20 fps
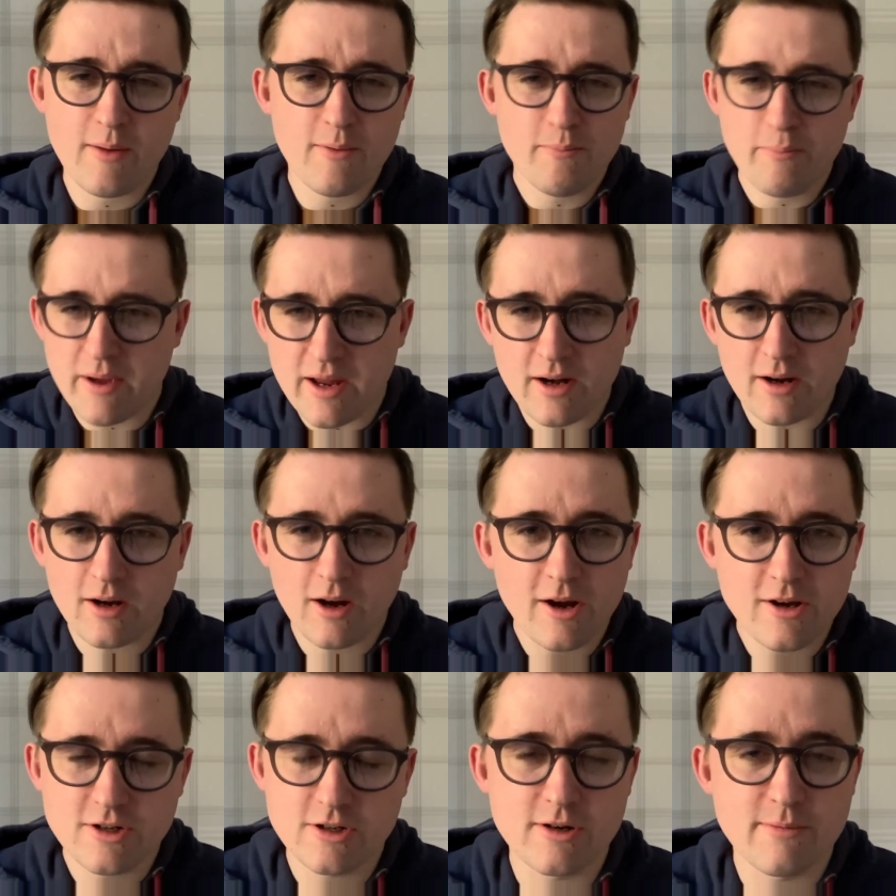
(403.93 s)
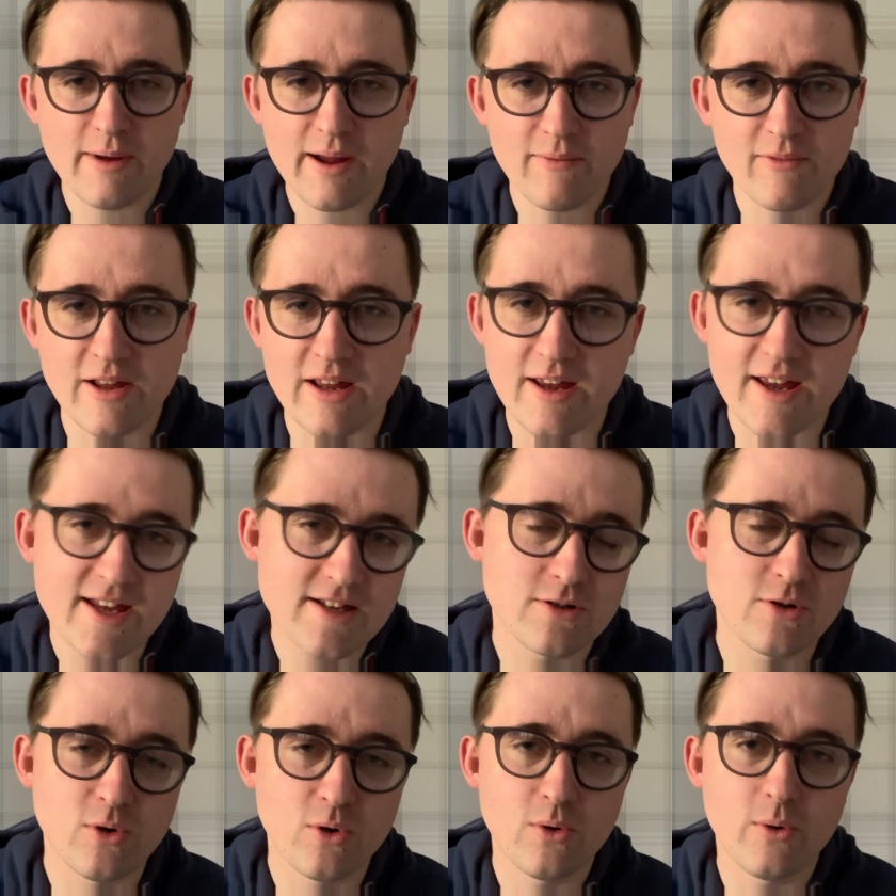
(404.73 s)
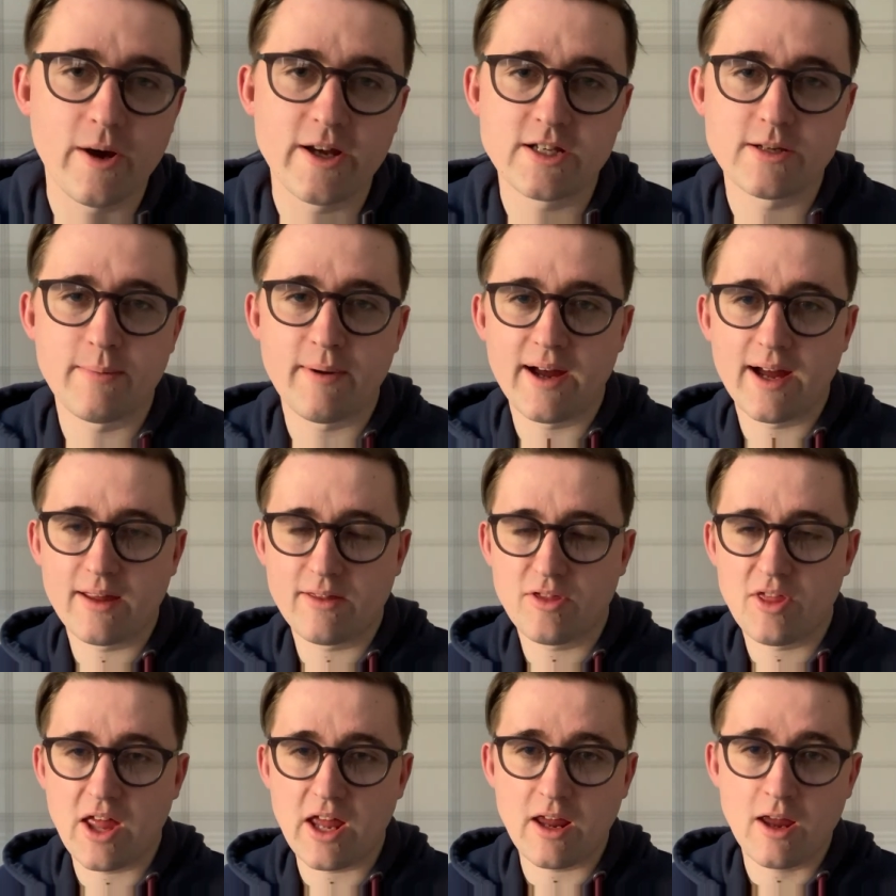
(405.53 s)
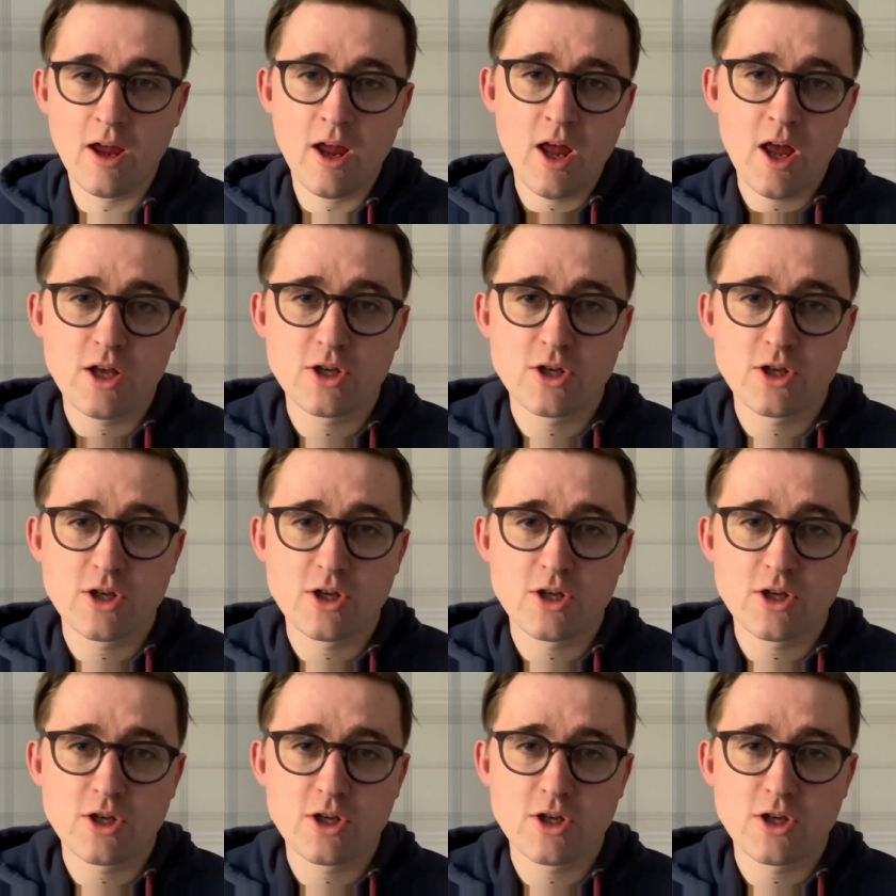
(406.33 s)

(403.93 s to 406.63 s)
being a closer at Beverley isn't always a bad thing.